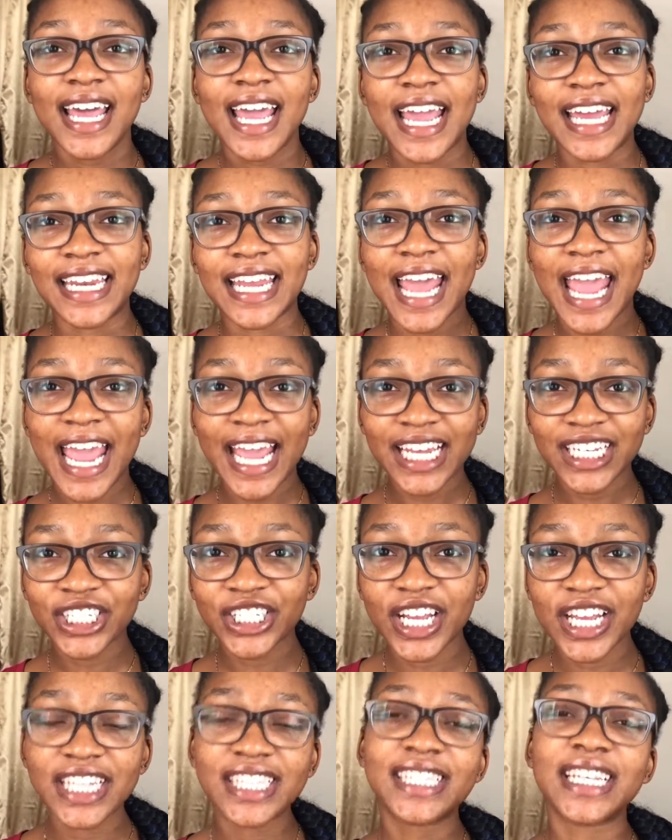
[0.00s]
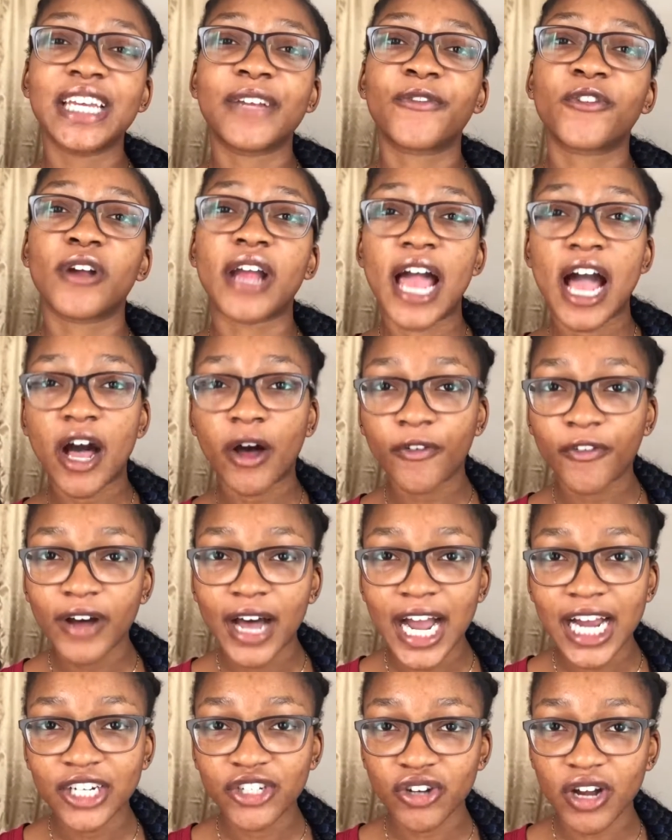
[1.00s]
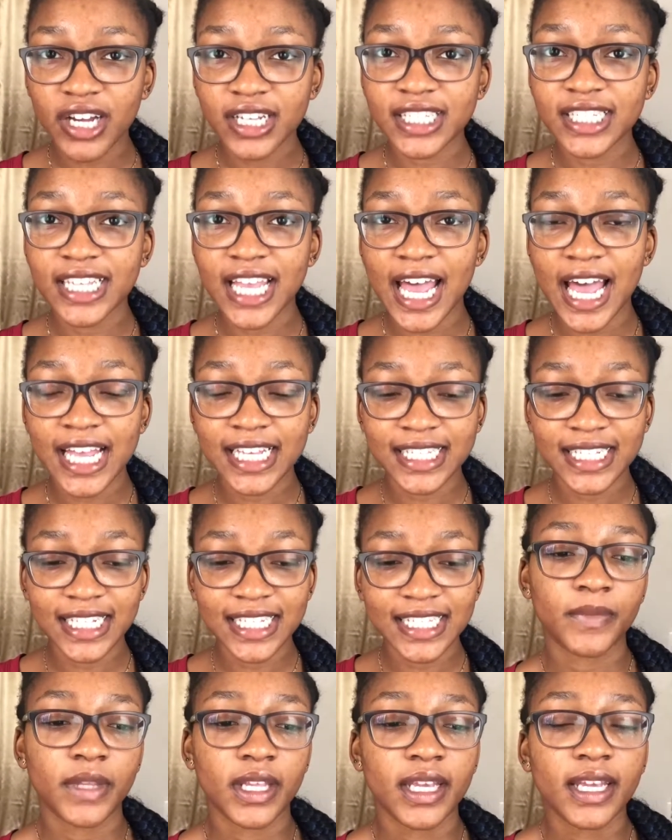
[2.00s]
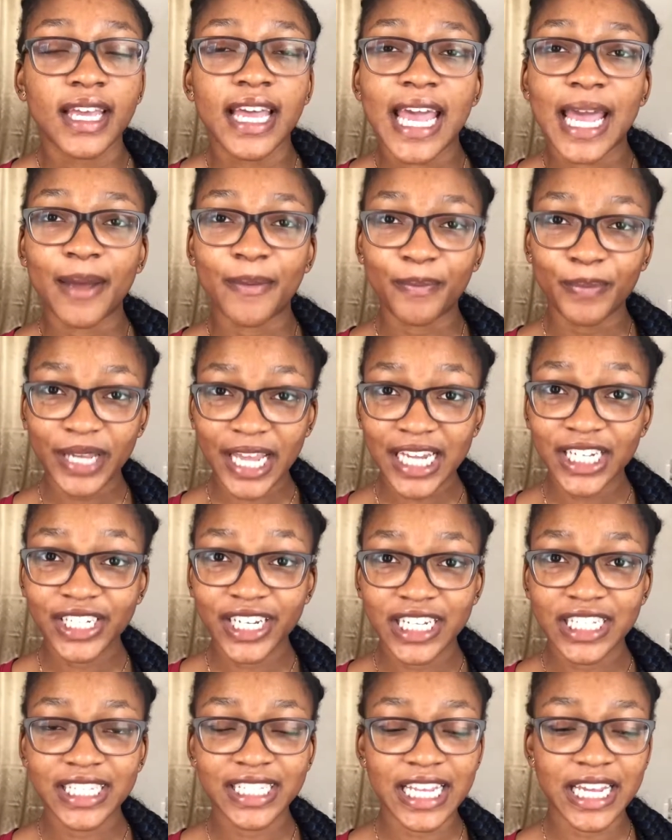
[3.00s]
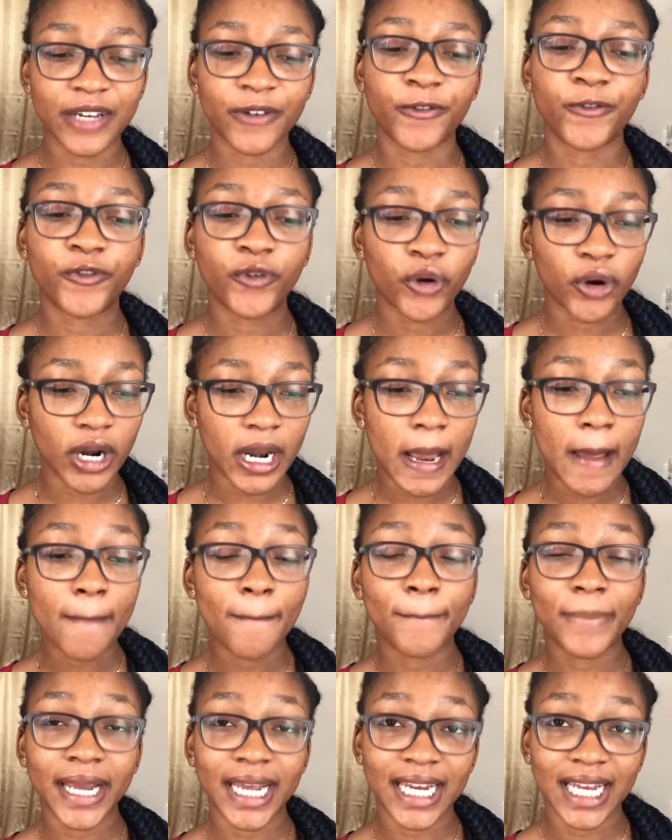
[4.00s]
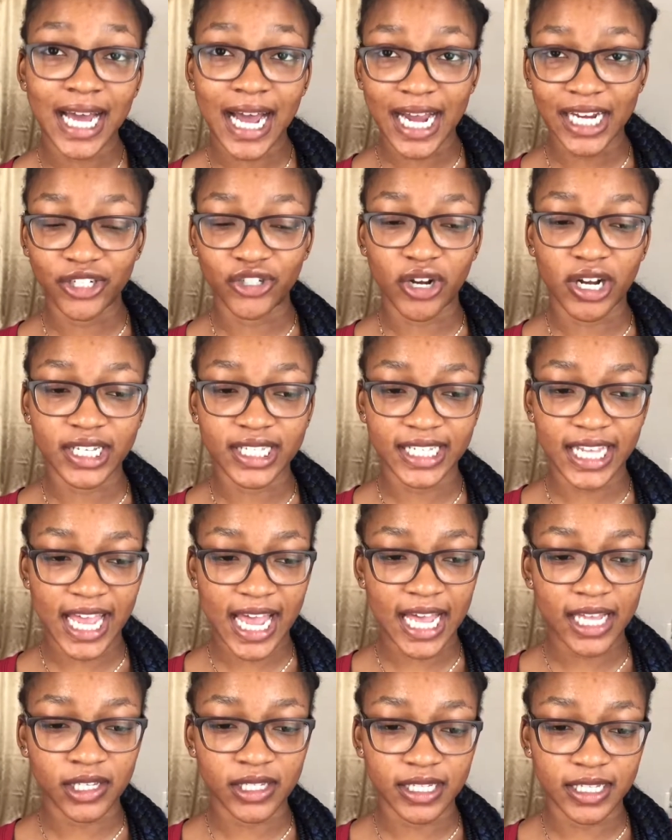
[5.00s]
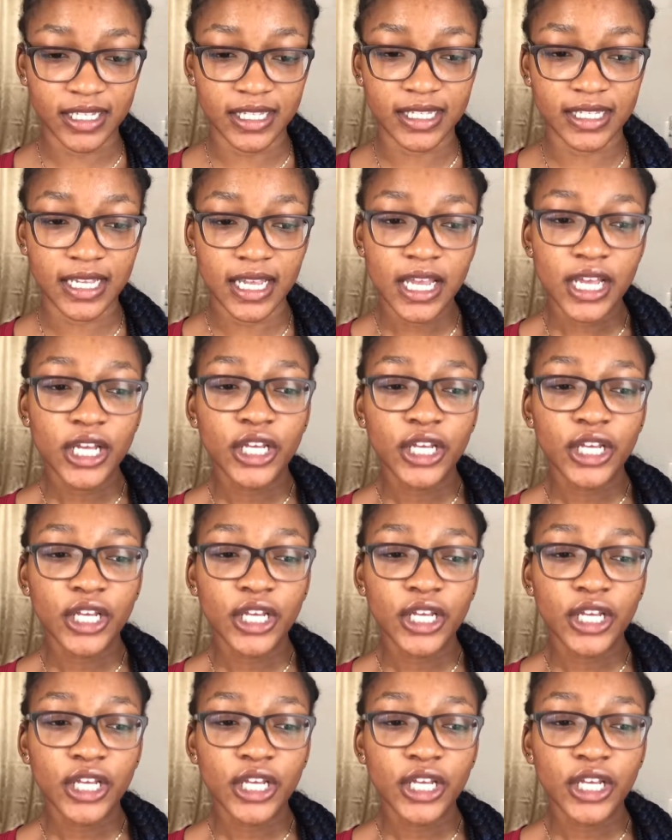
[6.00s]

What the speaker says: and AHAs stand for alpha hydroxy acids and BHAs stand for beta hydroxy acids.